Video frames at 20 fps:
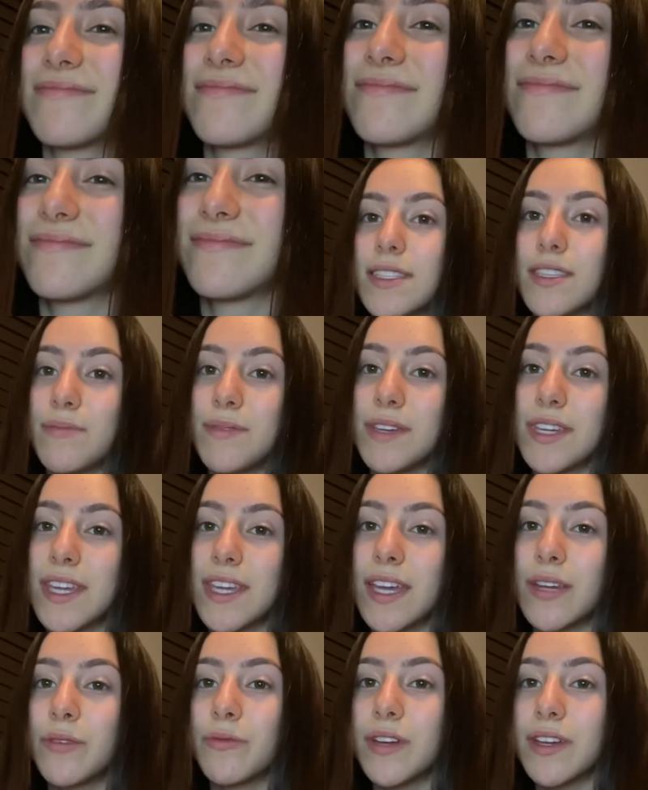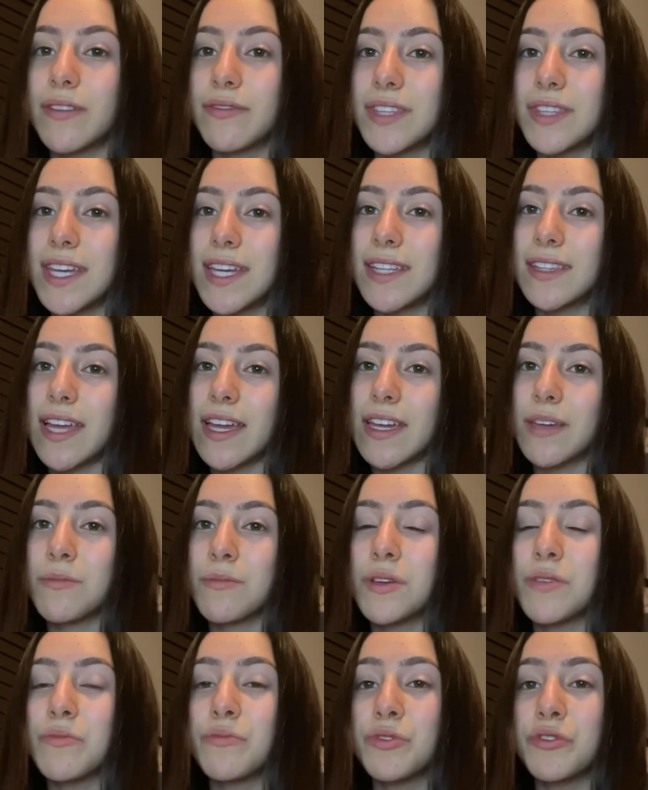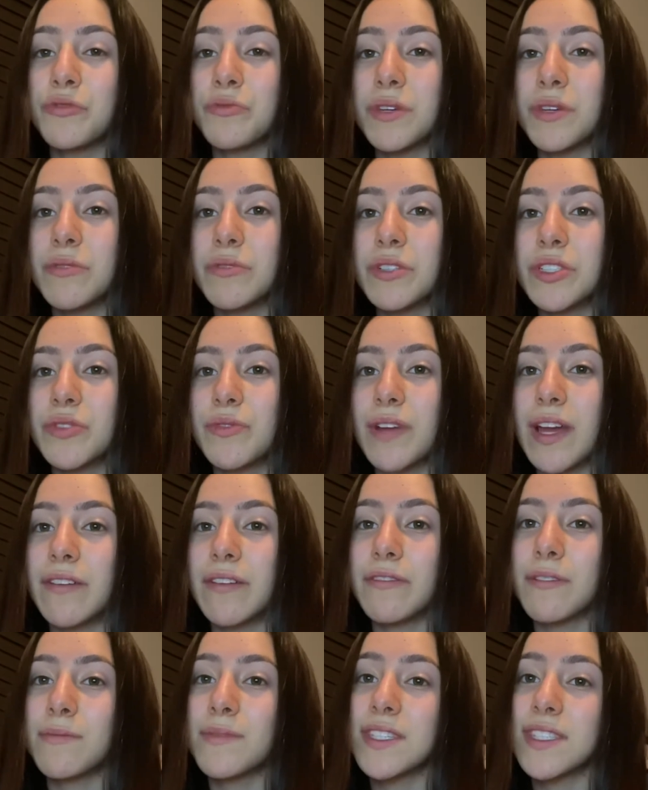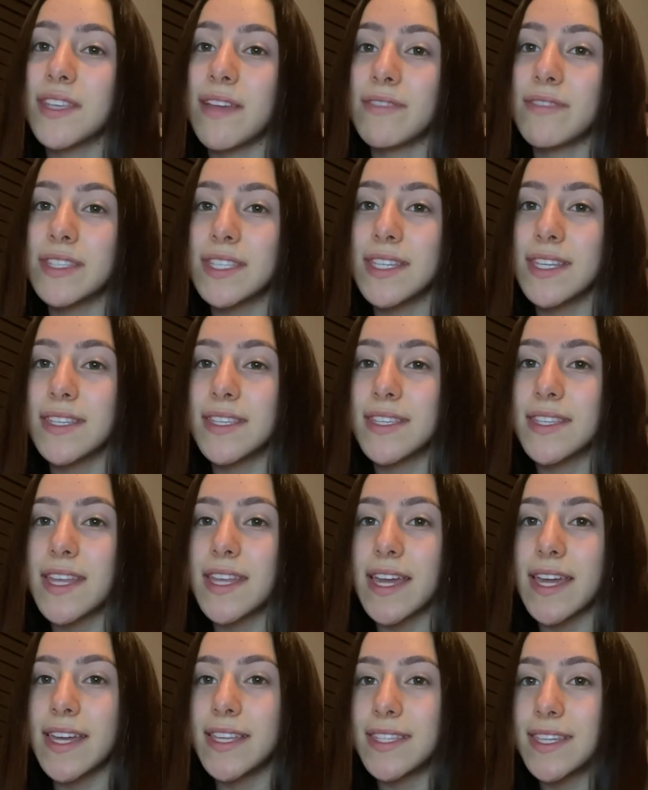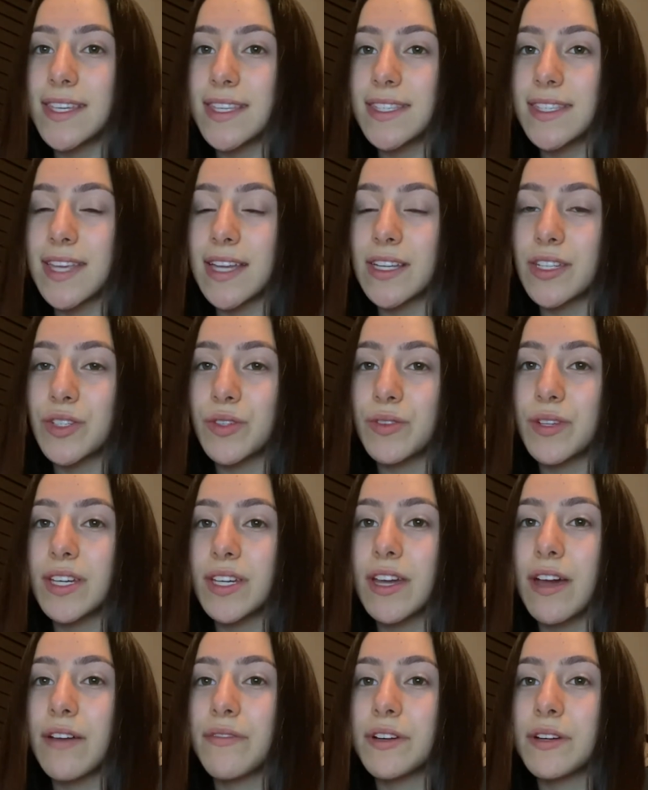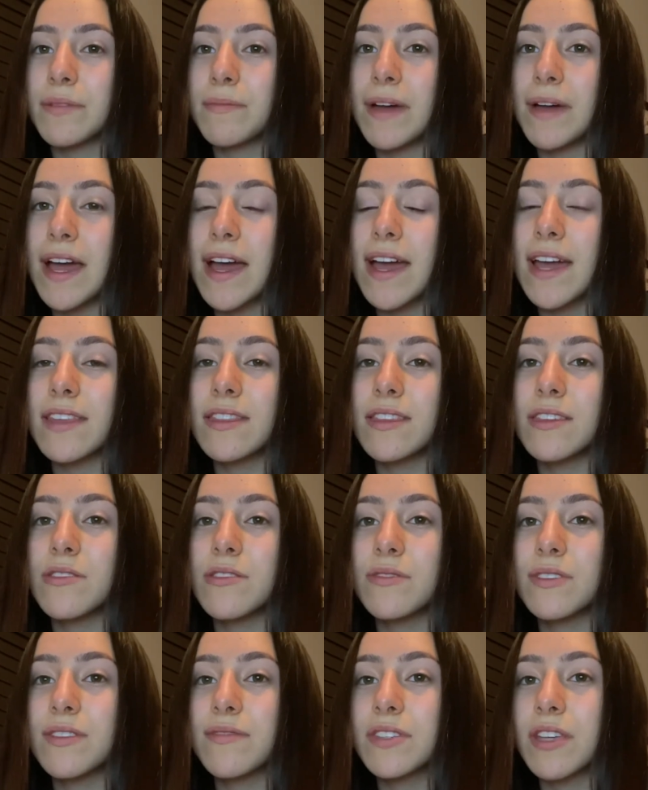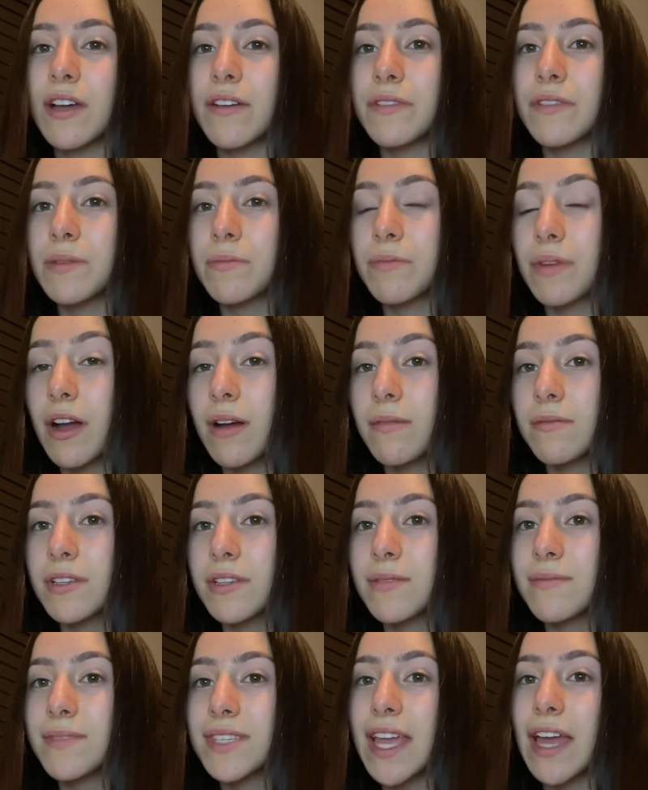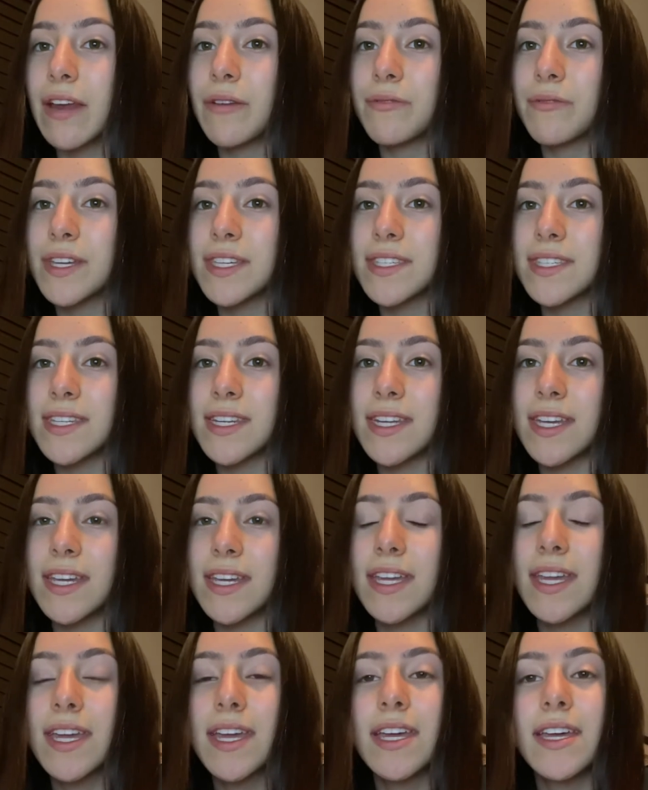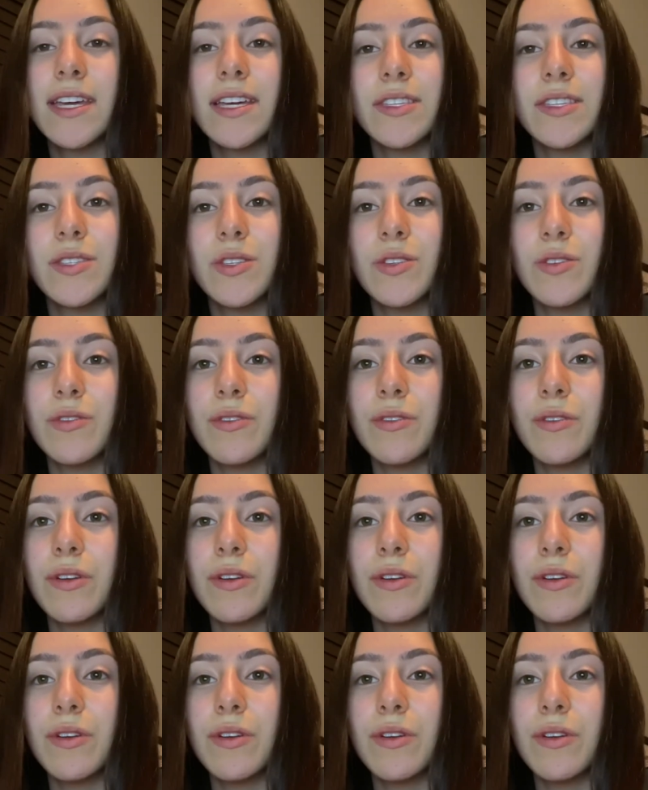To begin with, the Enlightenment movement, which ran from the 17th to the 18th century, governed by the use of solving problems and reasoning to